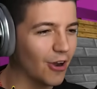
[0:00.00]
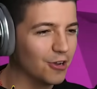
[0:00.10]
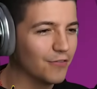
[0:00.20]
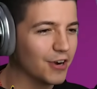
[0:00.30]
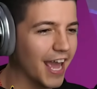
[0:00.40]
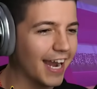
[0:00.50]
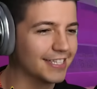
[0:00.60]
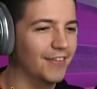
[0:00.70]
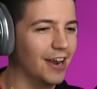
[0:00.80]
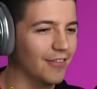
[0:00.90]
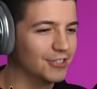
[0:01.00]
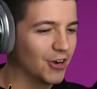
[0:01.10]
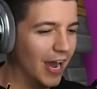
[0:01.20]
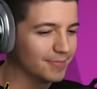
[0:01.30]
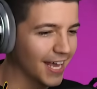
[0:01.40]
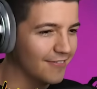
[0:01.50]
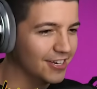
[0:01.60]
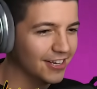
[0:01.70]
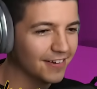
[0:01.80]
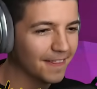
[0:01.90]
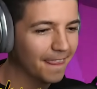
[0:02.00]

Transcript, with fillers: Oh, you've already activated all the traps, haven't you?